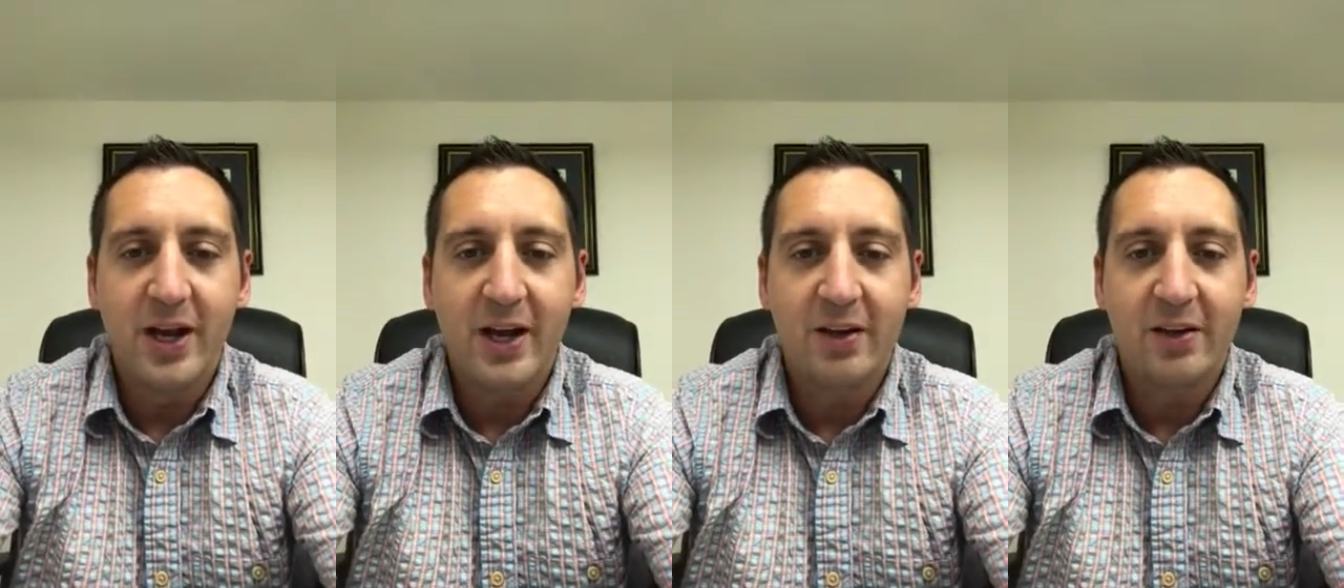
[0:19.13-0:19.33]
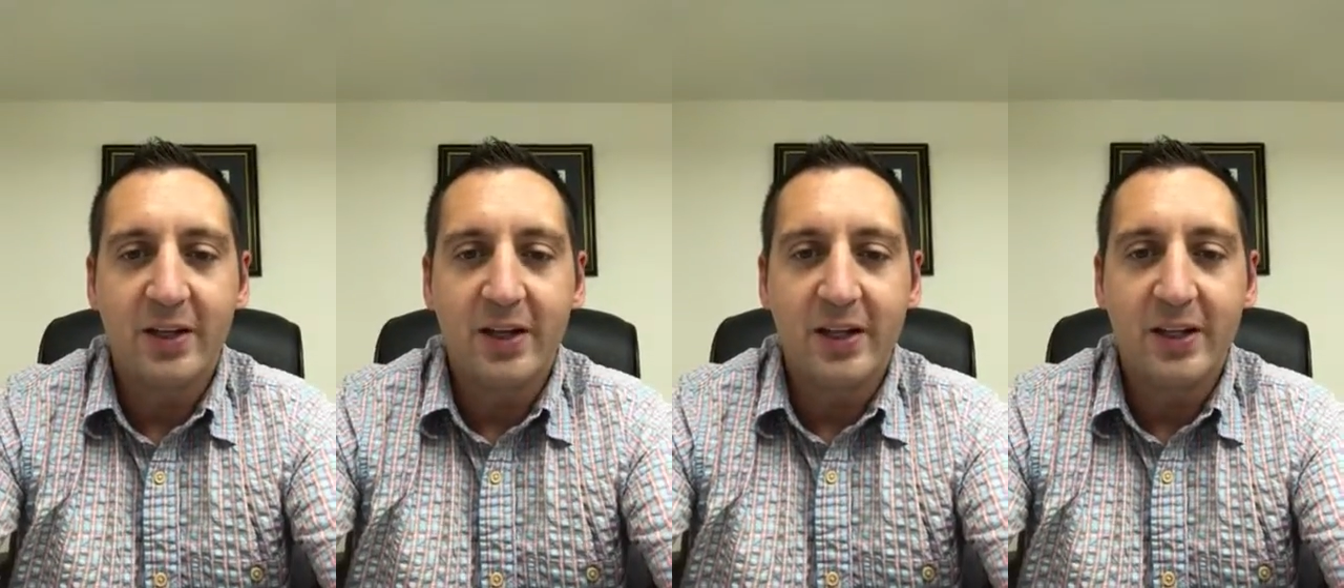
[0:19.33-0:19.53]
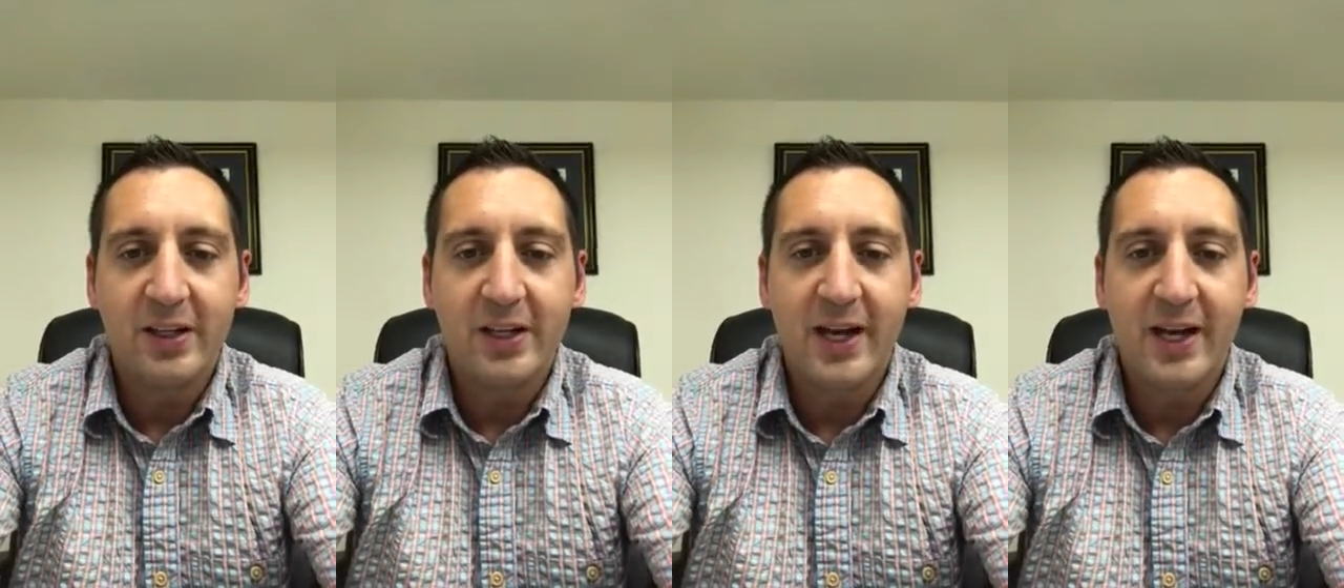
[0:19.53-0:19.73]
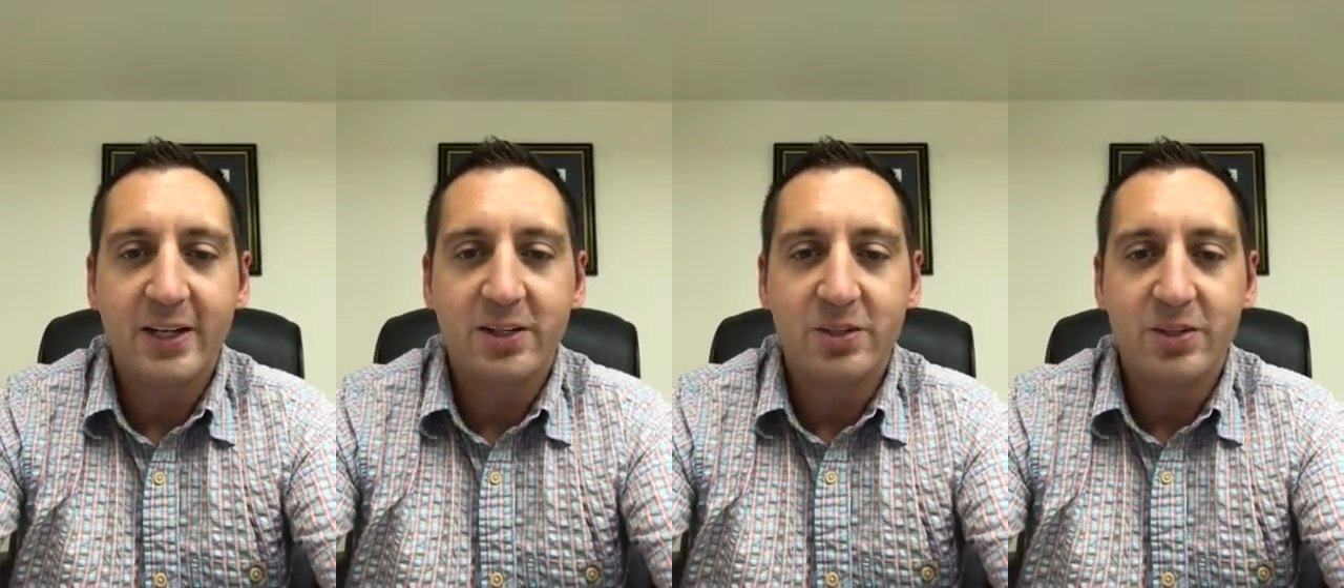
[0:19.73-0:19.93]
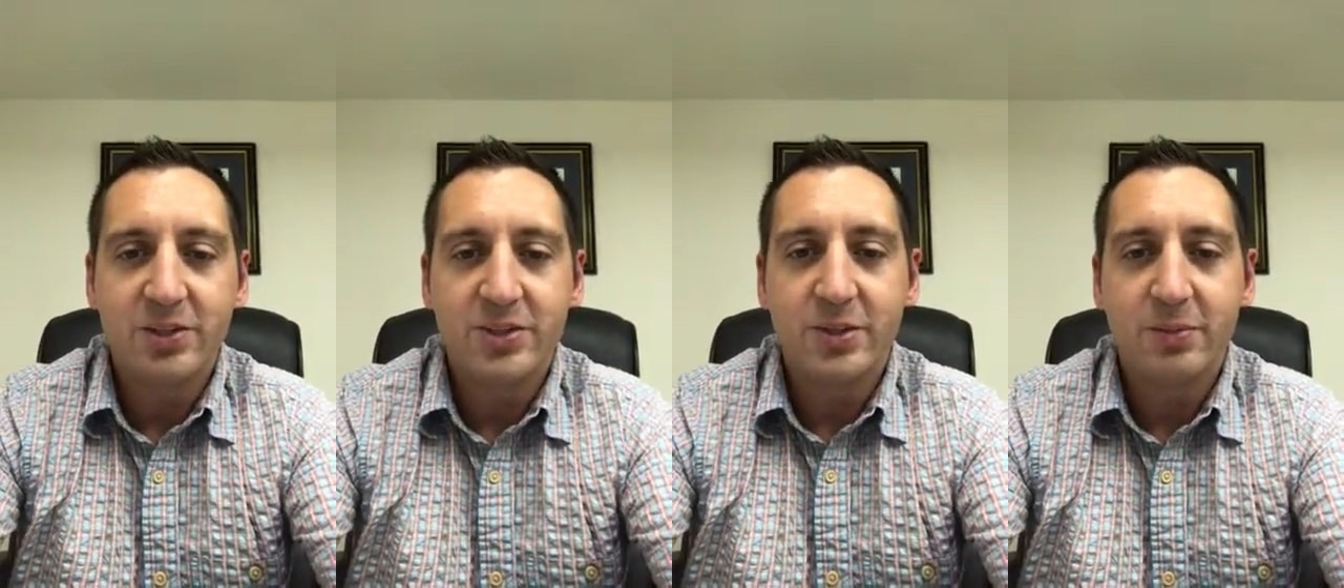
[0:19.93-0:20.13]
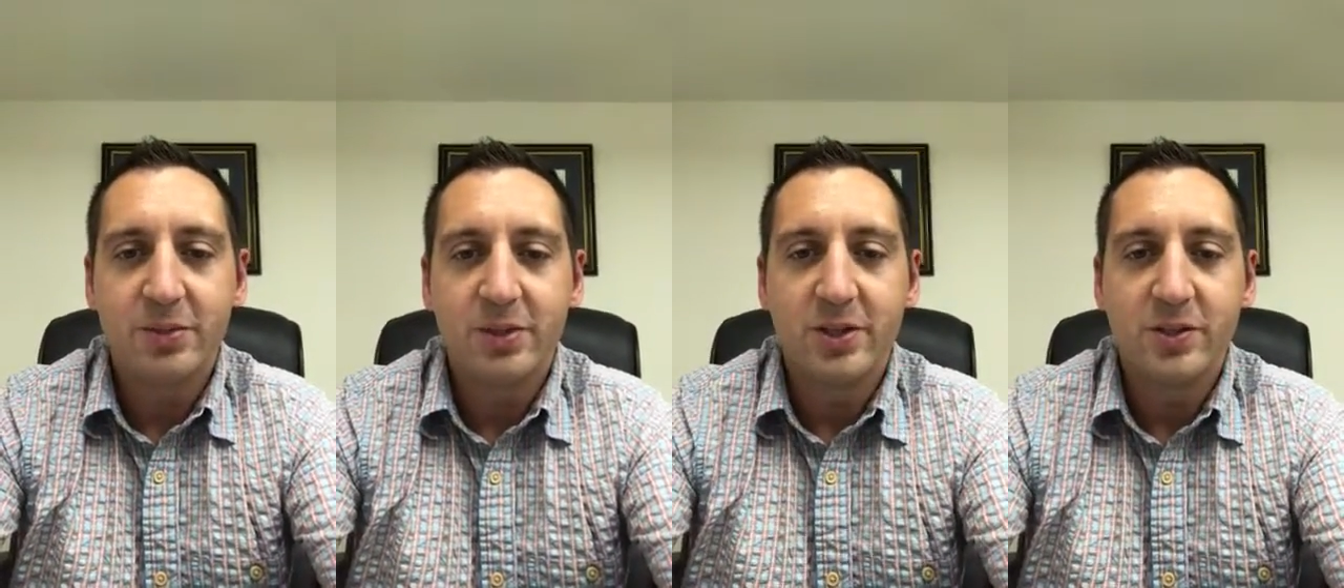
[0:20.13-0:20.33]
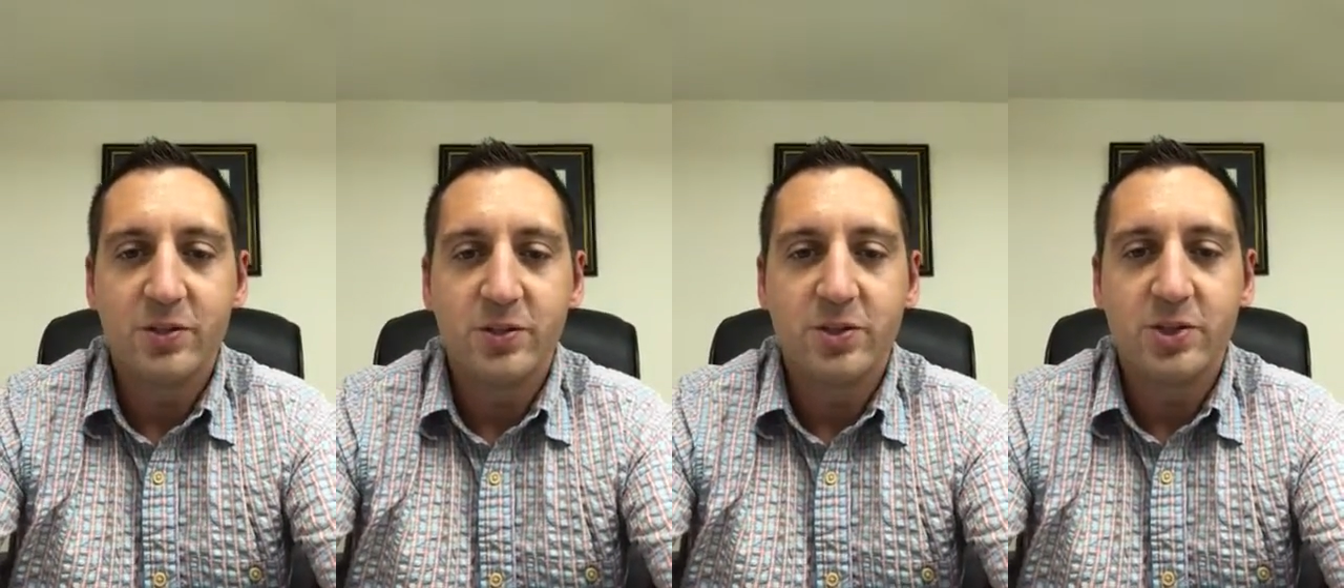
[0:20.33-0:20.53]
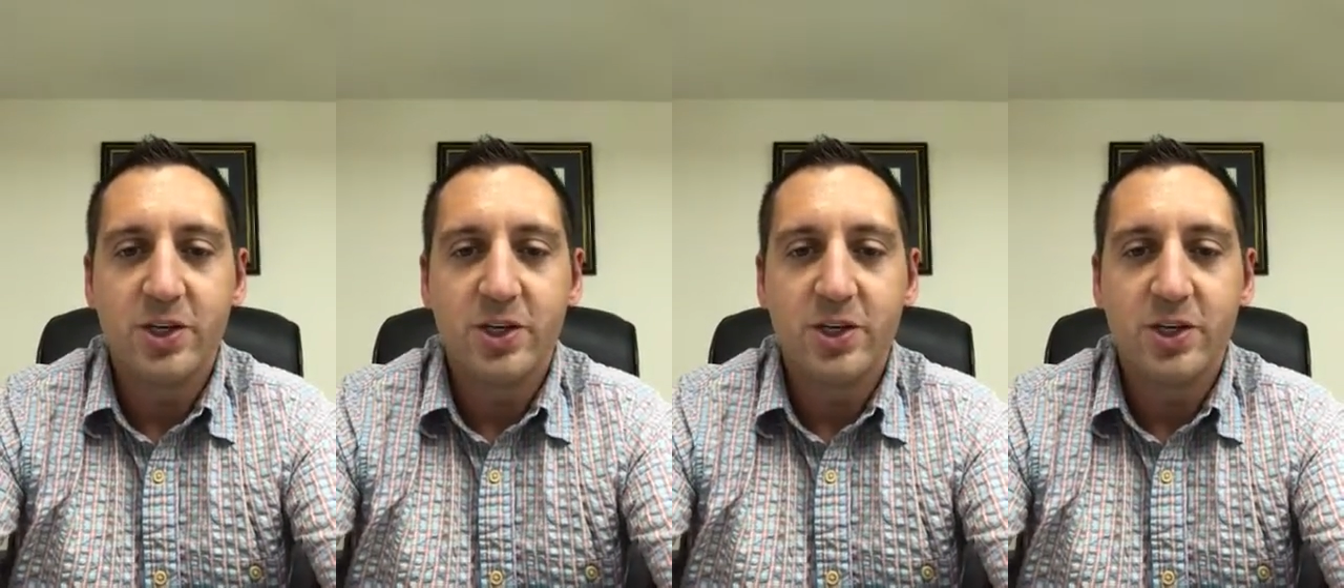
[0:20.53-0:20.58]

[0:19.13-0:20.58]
how to collect on some of those